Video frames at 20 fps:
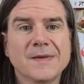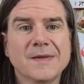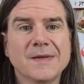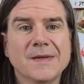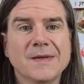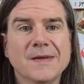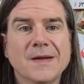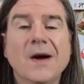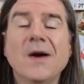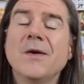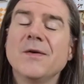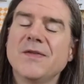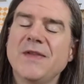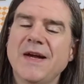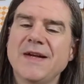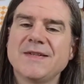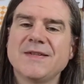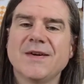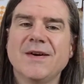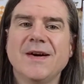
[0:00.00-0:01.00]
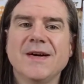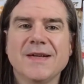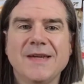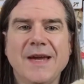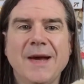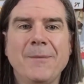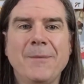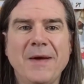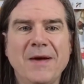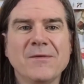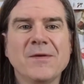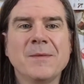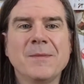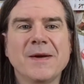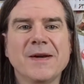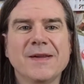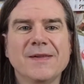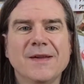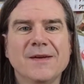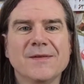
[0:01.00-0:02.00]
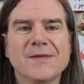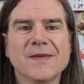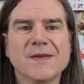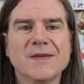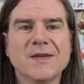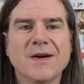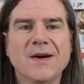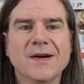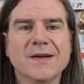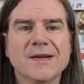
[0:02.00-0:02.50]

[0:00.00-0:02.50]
Oh, that dog. Yep, everybody loves the dog.